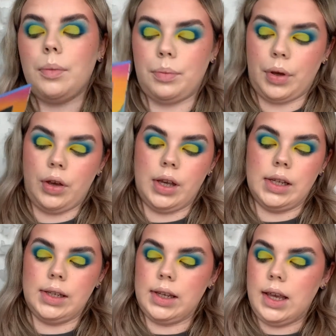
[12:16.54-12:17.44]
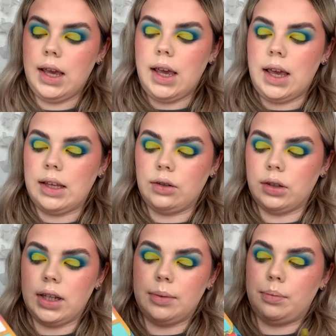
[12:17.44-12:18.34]
because he's got
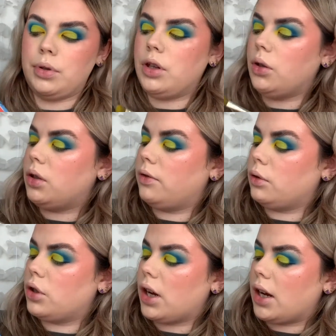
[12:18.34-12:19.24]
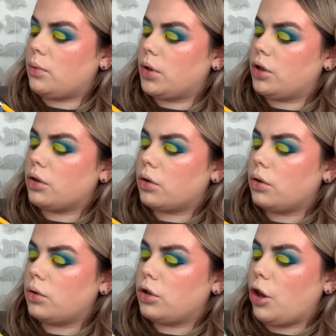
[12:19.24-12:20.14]
this beautiful shade which is
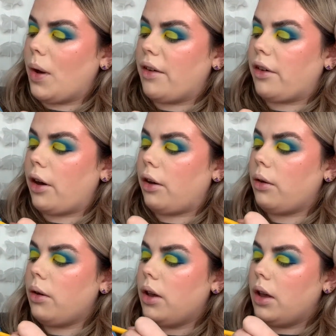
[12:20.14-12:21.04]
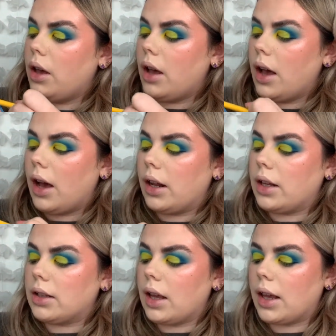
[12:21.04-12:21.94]
called UFO, and
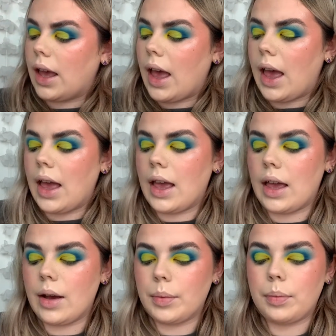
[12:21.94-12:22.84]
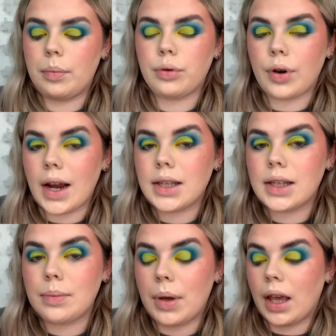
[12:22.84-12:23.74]
it's like a
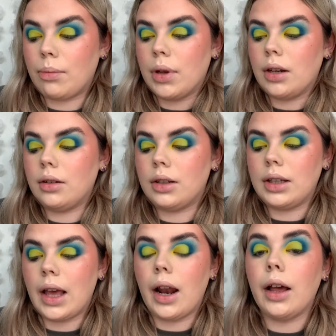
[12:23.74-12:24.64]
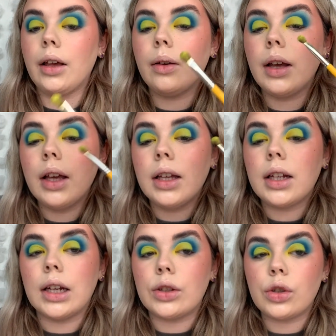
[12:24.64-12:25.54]
pressed pigment yellow.
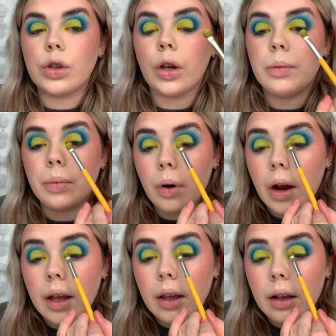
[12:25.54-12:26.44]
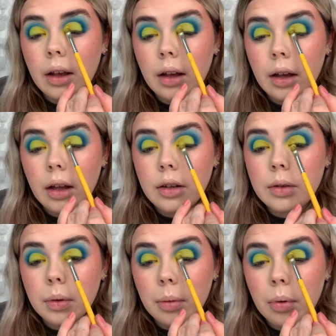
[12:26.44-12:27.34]
It's so bright. I just
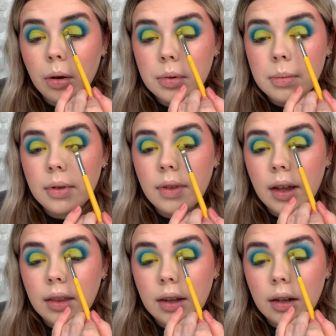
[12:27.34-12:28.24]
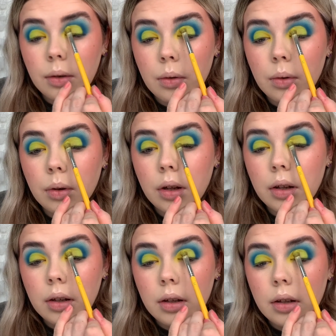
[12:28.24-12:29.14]
want to pop some of that in the inner corner,
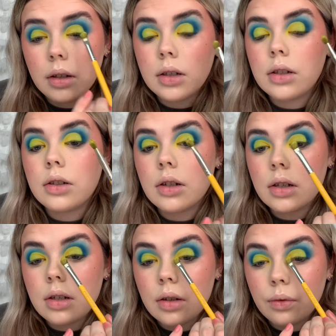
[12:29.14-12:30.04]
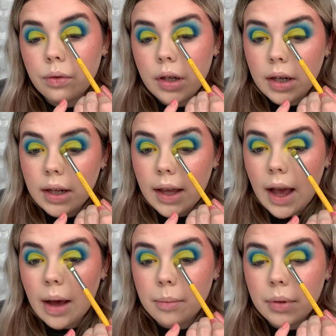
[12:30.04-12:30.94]
just to really
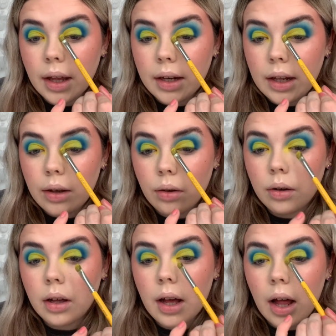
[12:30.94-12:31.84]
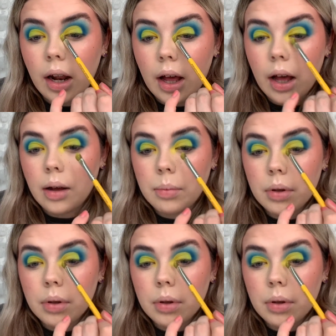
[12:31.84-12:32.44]
amp that neon colour up.